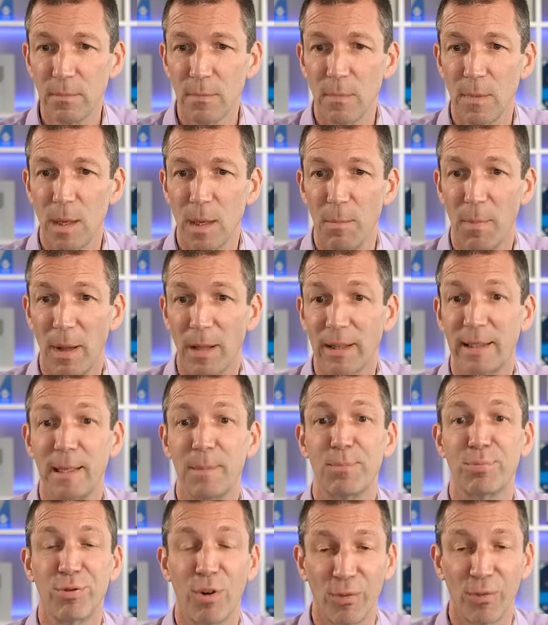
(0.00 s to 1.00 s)
Monthly
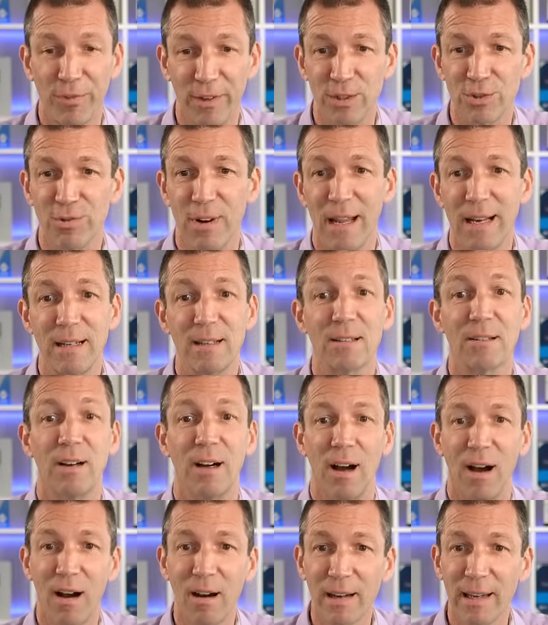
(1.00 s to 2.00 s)
profit trend,
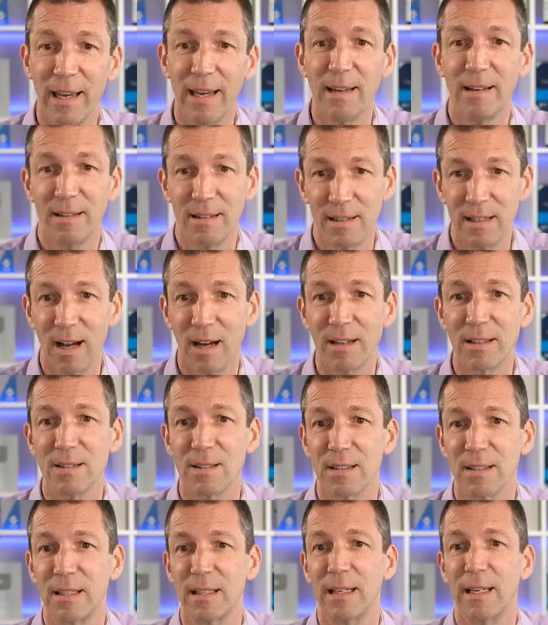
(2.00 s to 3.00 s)
okay,
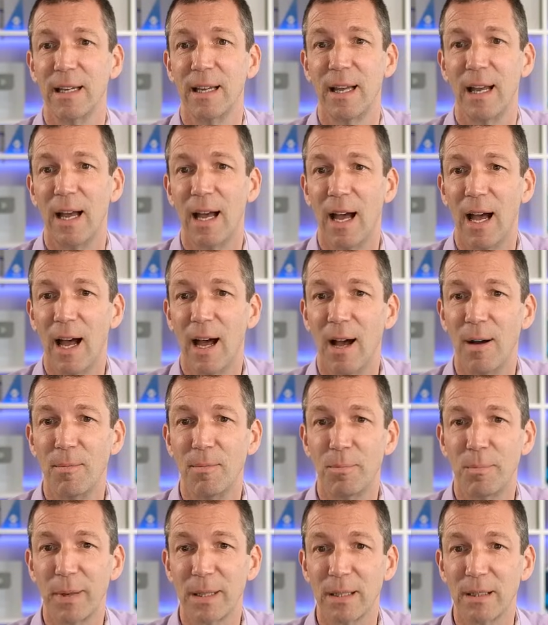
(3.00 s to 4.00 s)
nice. Um,
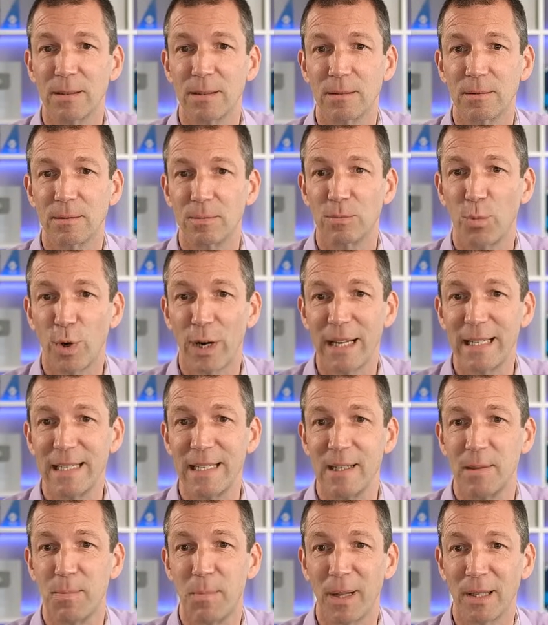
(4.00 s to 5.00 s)
built, what I
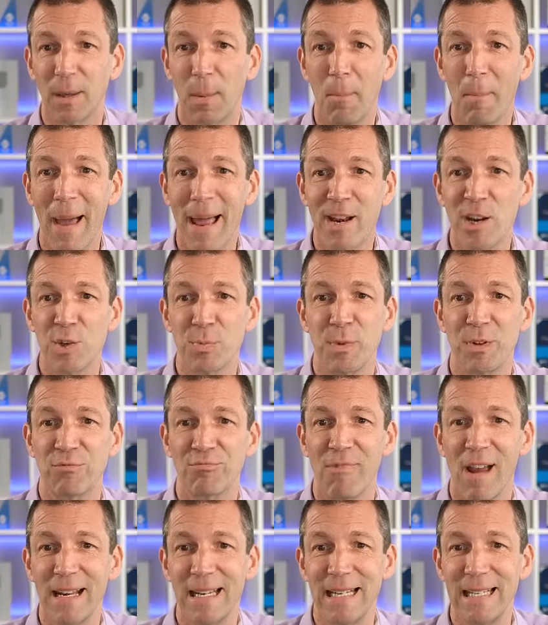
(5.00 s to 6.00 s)
did, built a management
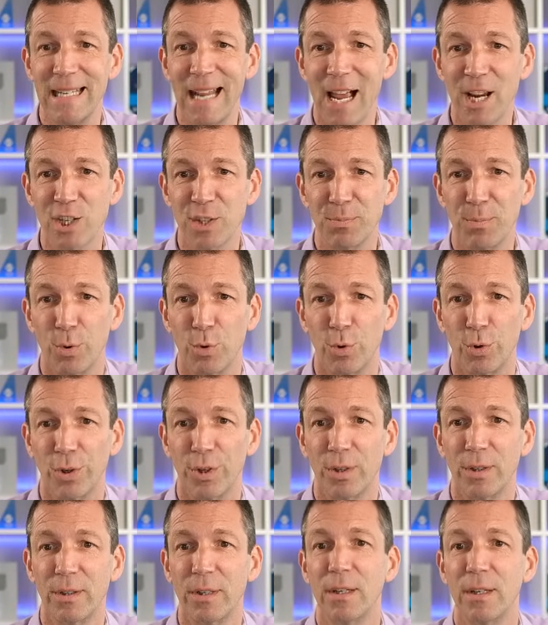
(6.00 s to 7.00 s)
ready dashboard.
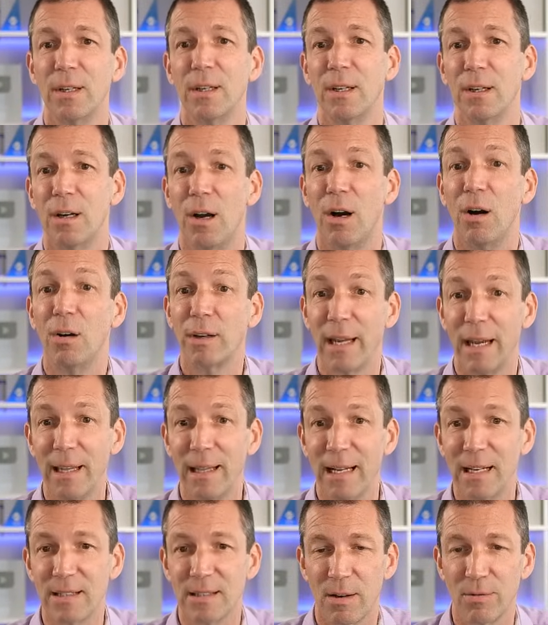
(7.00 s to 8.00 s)
Okay,
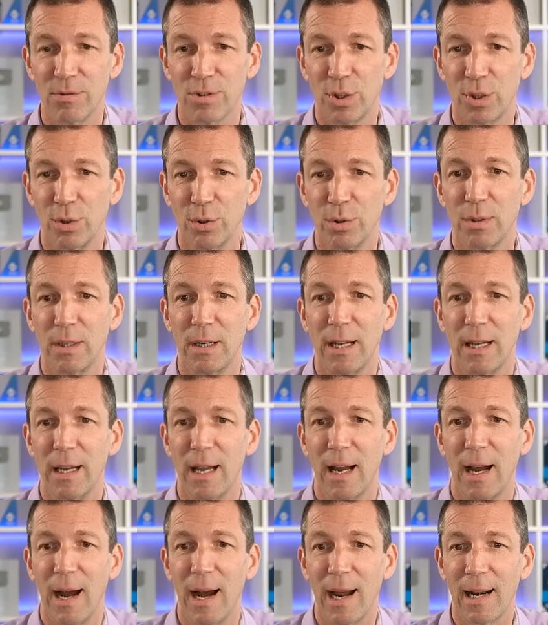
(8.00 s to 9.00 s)
that sounds cool.
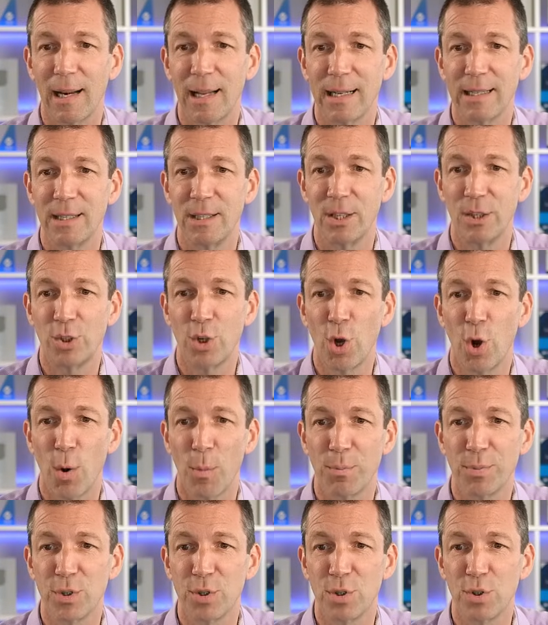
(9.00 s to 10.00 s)
Highlighted the top
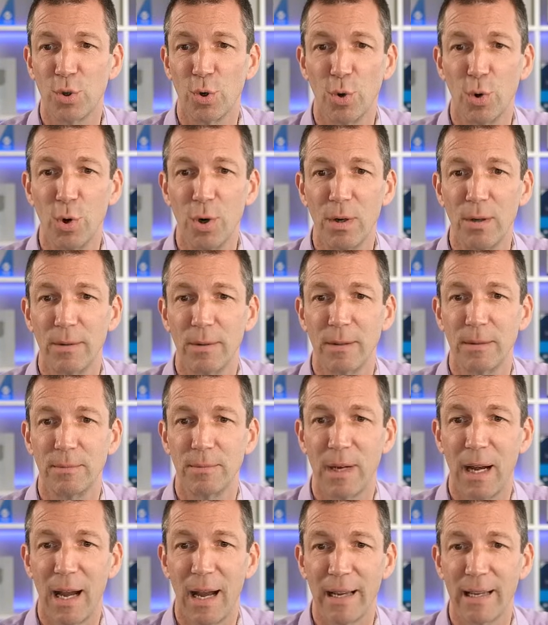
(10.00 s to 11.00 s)
store,
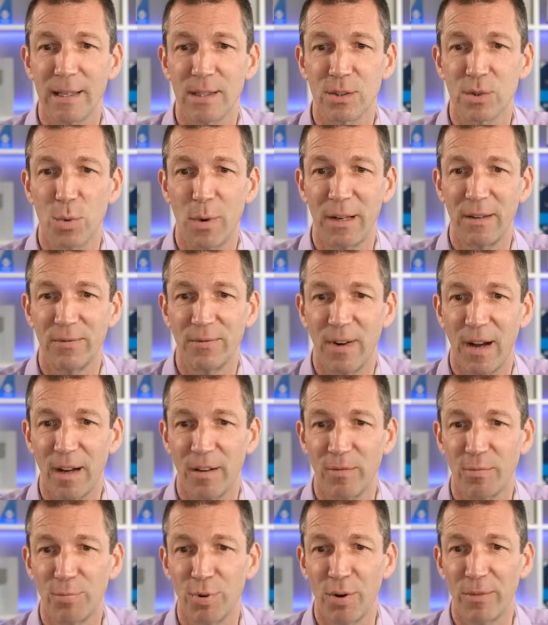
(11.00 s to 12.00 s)
highest
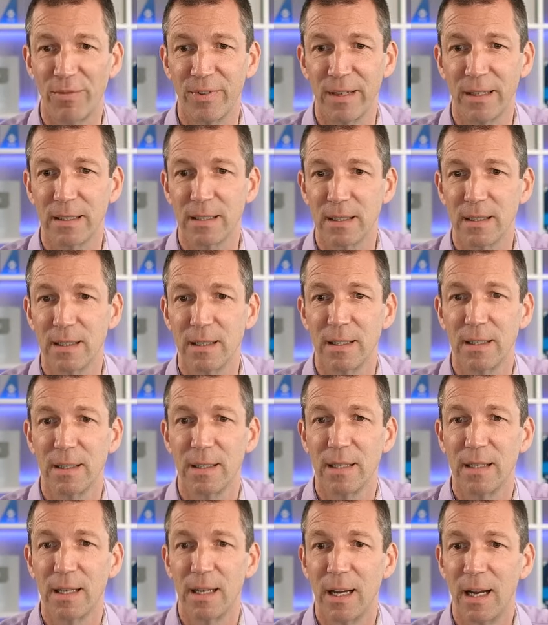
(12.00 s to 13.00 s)
twenty-five profit.
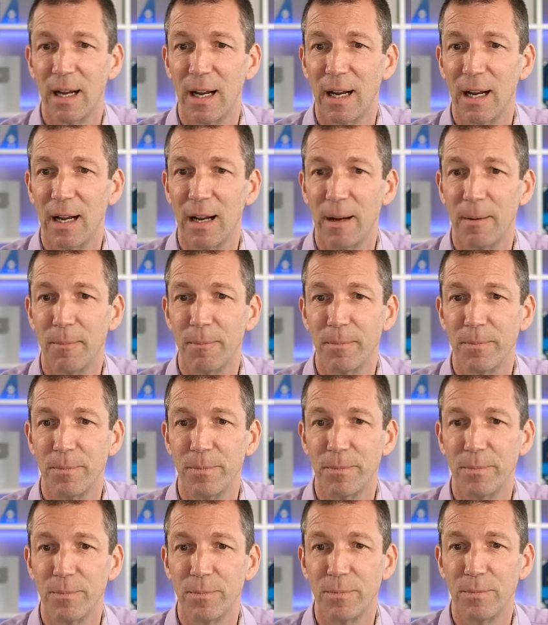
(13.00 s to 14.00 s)

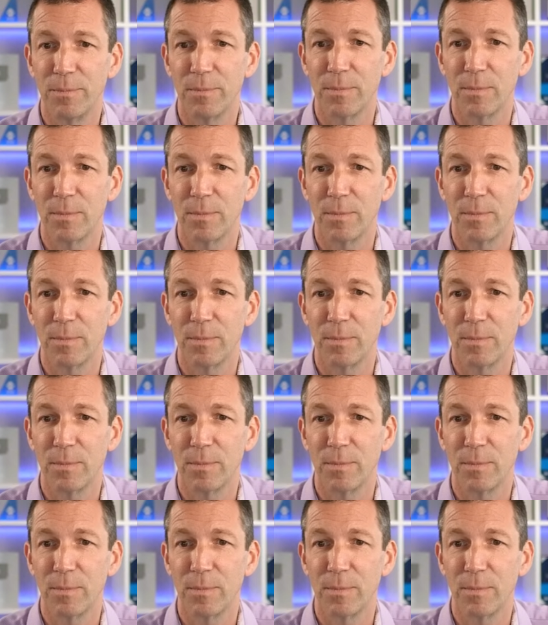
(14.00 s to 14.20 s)
Um,